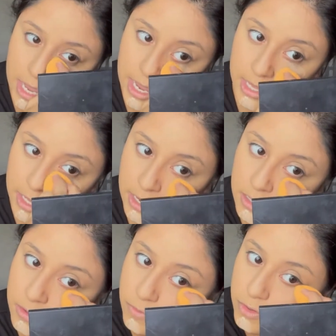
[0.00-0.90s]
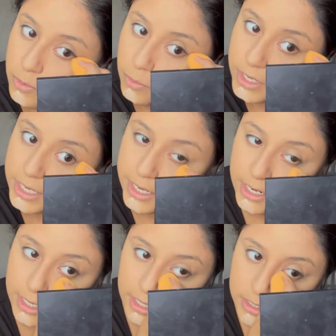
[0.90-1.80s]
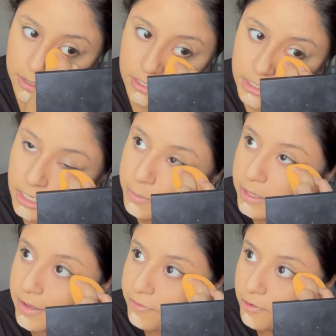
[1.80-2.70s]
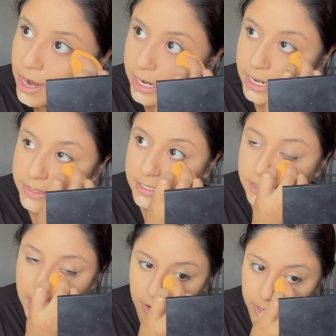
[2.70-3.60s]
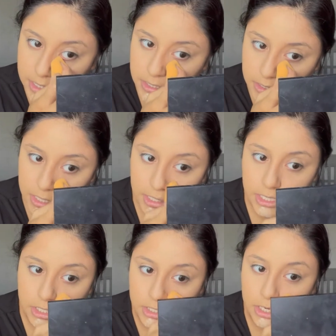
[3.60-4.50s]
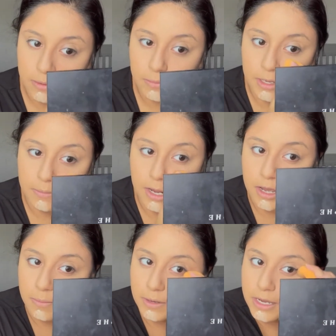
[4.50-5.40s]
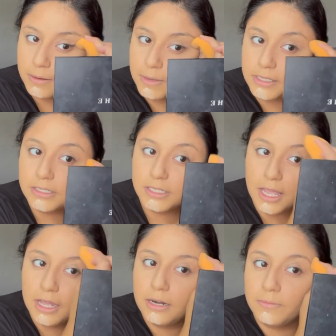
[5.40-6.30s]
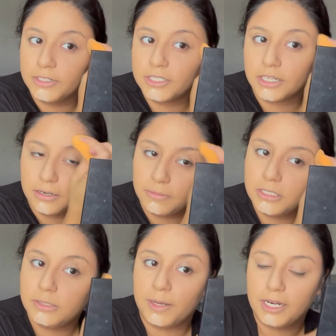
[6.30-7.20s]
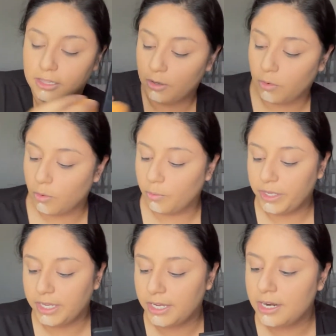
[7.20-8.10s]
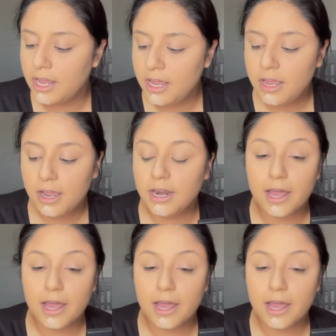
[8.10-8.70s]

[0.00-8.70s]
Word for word: and then for the weekend like it's gonna be that friday and then saturday and sunday it's just gonna be my hubby and my son and we're just gonna be spending the whole weekend and